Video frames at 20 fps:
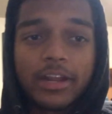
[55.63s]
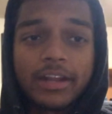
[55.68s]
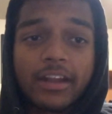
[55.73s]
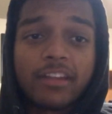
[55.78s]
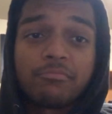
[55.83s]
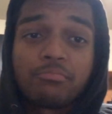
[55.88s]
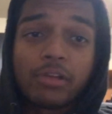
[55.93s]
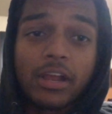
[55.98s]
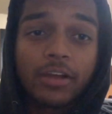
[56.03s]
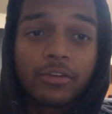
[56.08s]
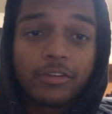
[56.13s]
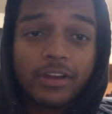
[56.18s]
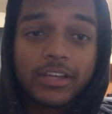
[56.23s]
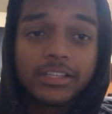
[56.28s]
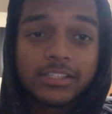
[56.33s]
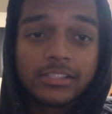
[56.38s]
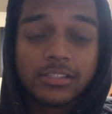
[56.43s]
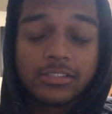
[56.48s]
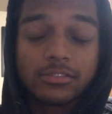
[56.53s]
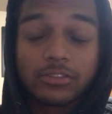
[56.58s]
out of
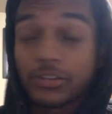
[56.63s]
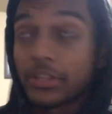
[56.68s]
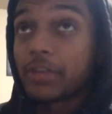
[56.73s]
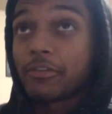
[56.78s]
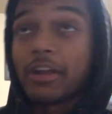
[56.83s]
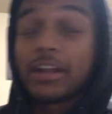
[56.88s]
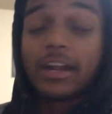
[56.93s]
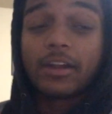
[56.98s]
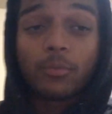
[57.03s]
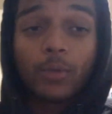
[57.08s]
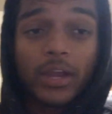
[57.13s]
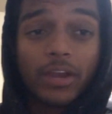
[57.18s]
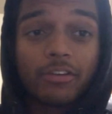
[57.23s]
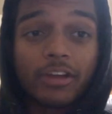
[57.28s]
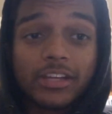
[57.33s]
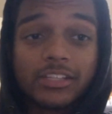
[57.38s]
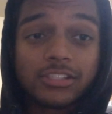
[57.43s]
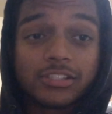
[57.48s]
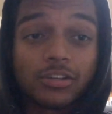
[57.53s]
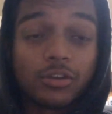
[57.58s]
white
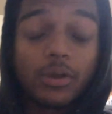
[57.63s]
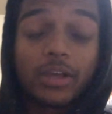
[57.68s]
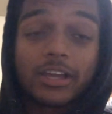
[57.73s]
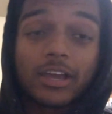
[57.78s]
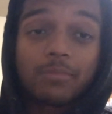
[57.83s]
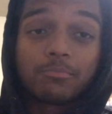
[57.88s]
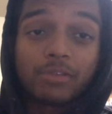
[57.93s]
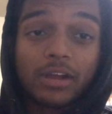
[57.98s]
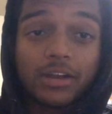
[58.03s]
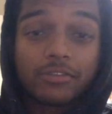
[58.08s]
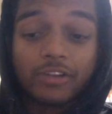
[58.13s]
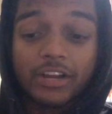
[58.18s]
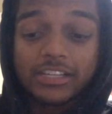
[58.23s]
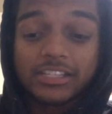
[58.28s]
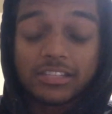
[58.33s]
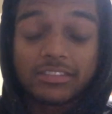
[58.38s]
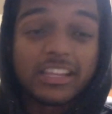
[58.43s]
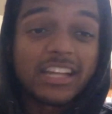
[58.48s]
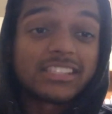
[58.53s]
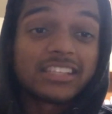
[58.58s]
rice, so I got brown rice,
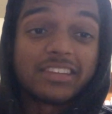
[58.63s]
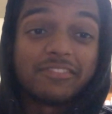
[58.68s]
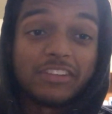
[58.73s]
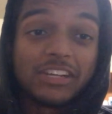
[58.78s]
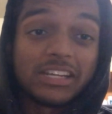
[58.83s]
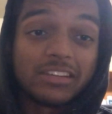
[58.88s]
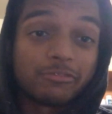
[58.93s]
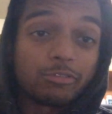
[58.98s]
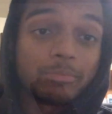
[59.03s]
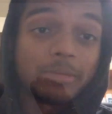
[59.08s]
and that's convenient for